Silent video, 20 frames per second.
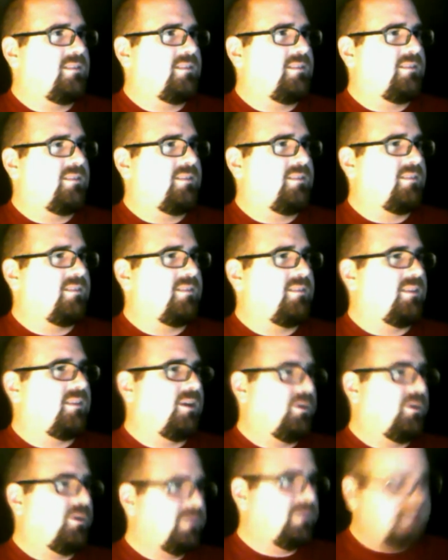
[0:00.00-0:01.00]

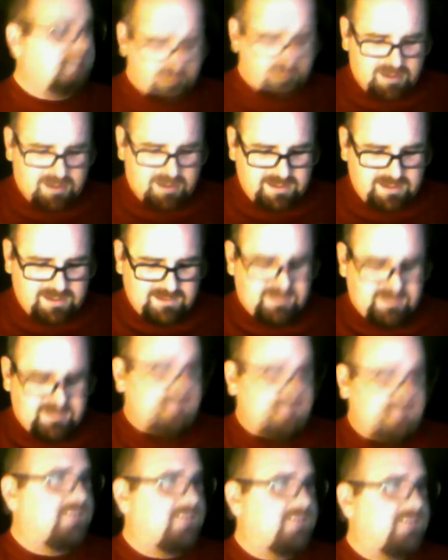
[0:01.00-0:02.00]
no, Geno Atkins is
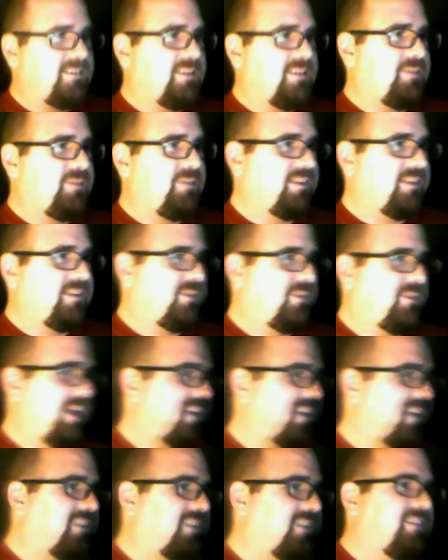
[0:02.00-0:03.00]
the defensive
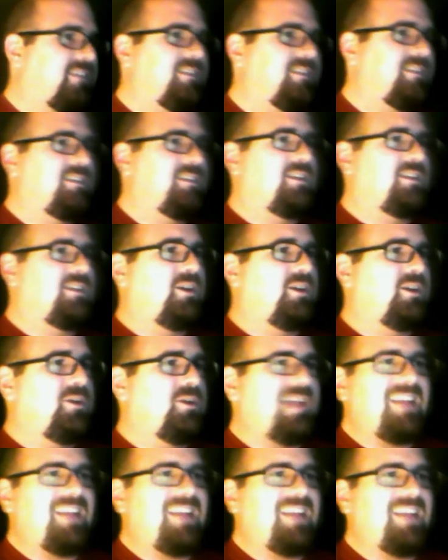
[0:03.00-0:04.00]
end. Who the
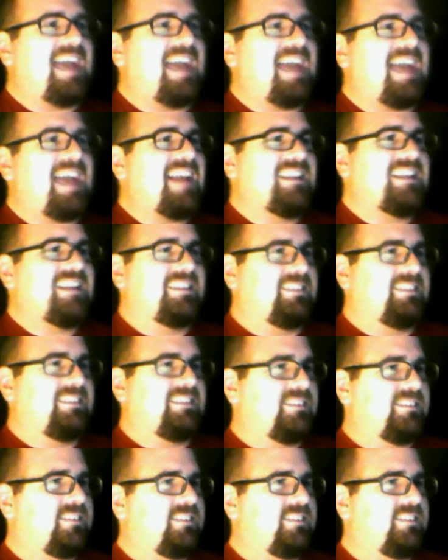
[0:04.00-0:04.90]
hell is Atkins?